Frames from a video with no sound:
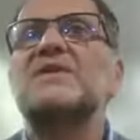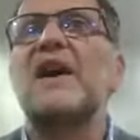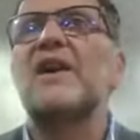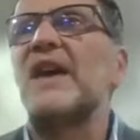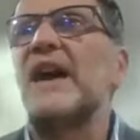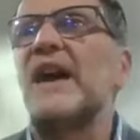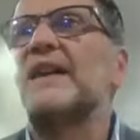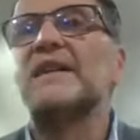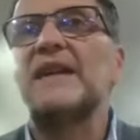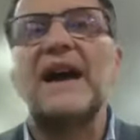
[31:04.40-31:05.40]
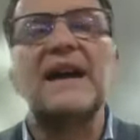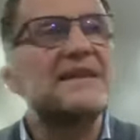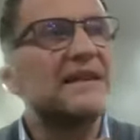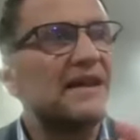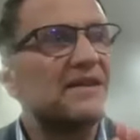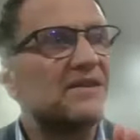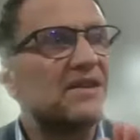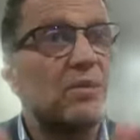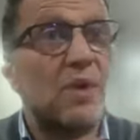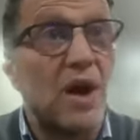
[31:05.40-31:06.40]
we say, okay, guys, let's
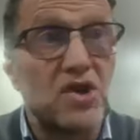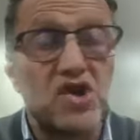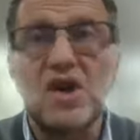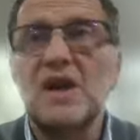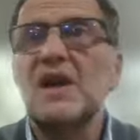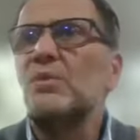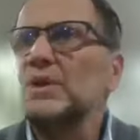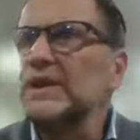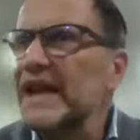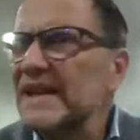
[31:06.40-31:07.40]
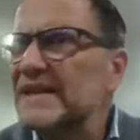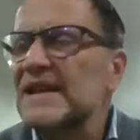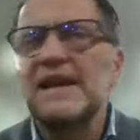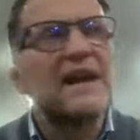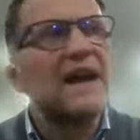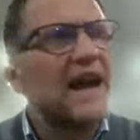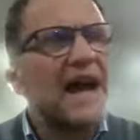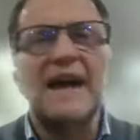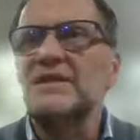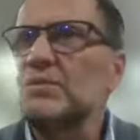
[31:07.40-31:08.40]
go and wash, we'll eat,
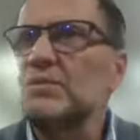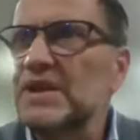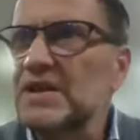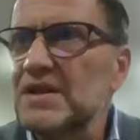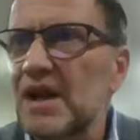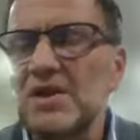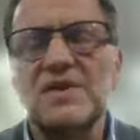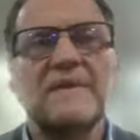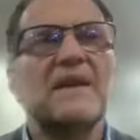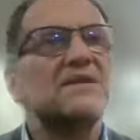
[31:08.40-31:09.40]
and we'll discuss.